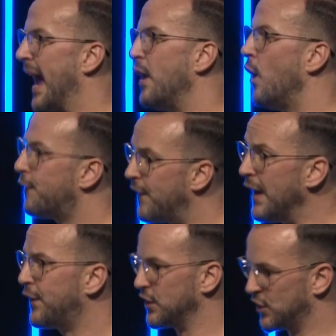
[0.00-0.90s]
And her
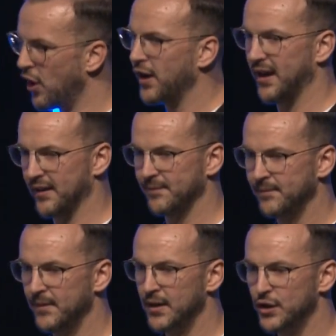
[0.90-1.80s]
faith is shocking.
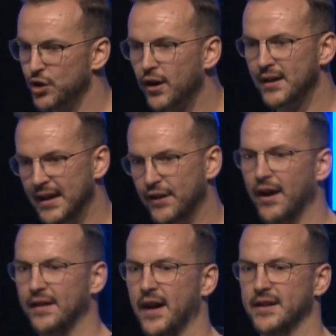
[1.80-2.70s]
Shockingly
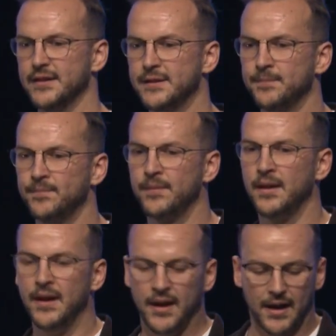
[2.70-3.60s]
great, that is.
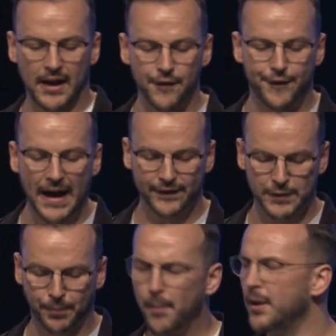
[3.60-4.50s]
In fact,
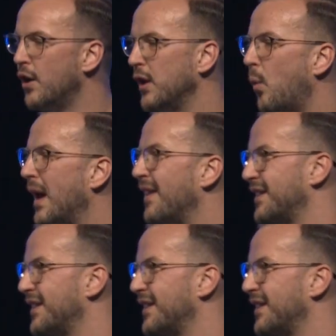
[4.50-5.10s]
there's probably only one